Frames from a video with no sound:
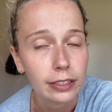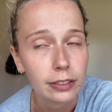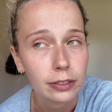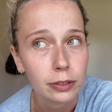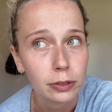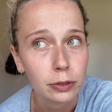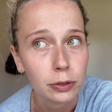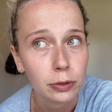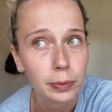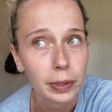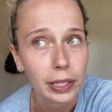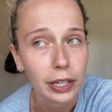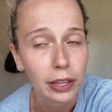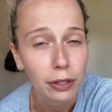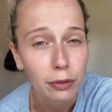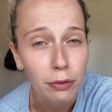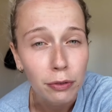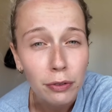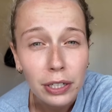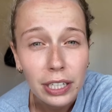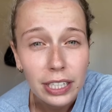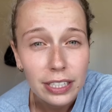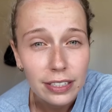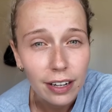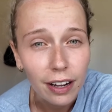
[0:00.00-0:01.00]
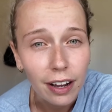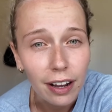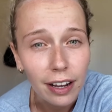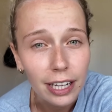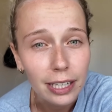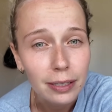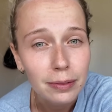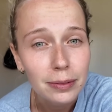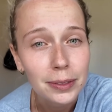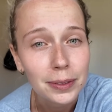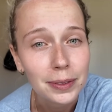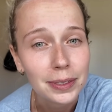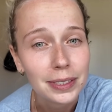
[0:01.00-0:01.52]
saw me 3 times,